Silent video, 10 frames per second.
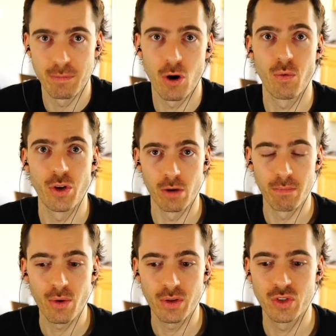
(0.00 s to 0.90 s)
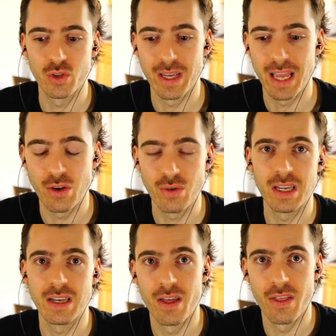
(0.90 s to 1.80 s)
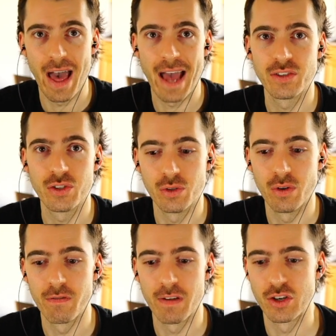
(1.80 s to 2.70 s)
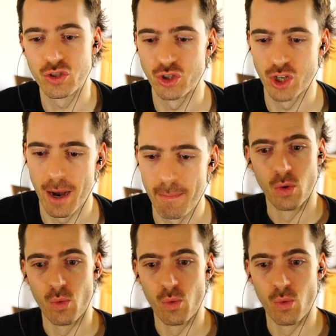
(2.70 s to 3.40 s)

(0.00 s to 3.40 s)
apart what your opponent's doing and you need that to finish the job.